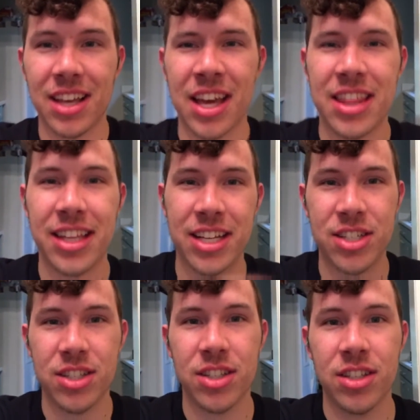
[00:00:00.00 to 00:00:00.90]
I think
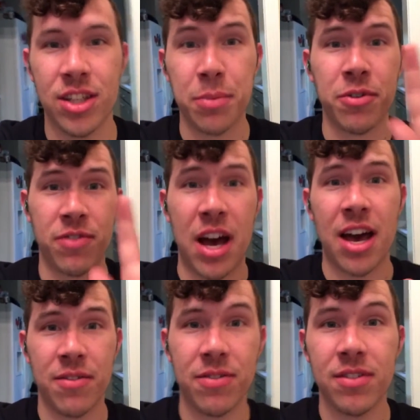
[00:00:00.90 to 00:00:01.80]
that's number
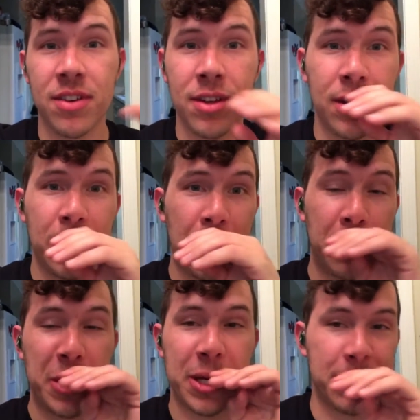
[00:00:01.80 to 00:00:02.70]
5. How
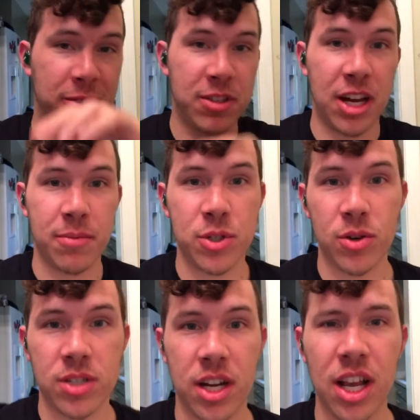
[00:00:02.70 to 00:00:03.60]
many times I've said I'm
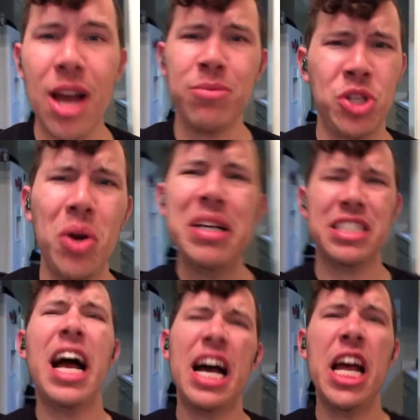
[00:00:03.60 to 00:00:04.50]
so excited. I'm so
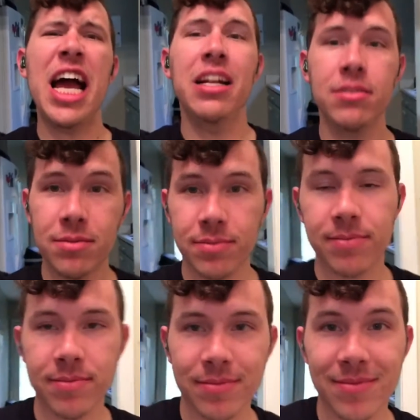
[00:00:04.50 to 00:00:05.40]
excited!
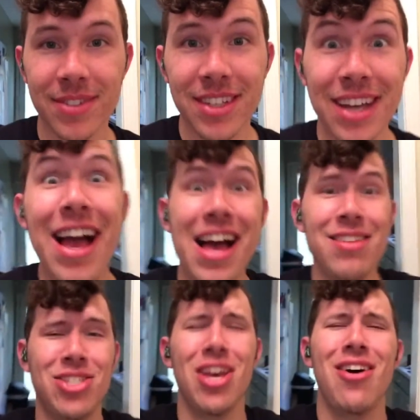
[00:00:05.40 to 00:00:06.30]

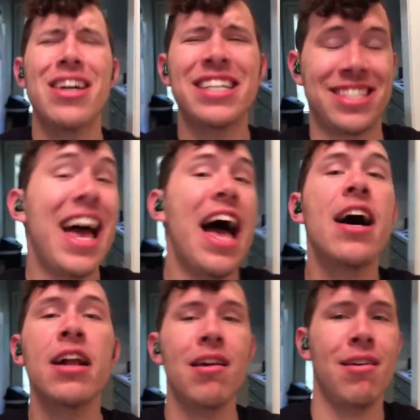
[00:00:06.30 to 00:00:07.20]
I'm so
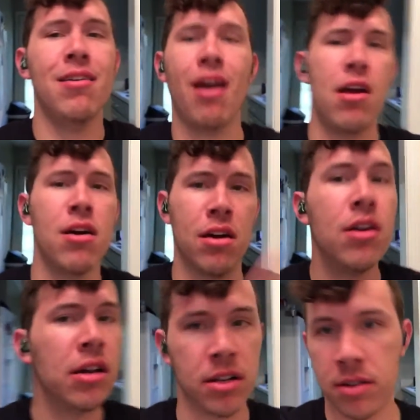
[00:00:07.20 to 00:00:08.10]

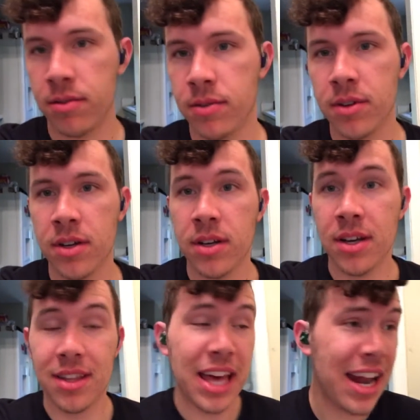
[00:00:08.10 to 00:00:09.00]
excited
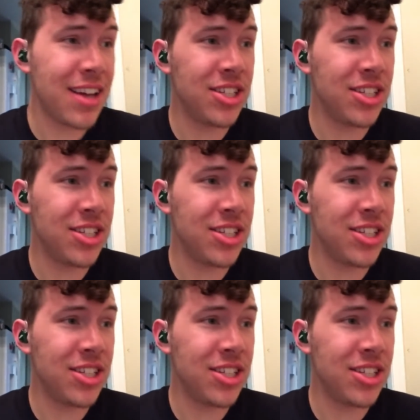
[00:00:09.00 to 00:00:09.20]
that I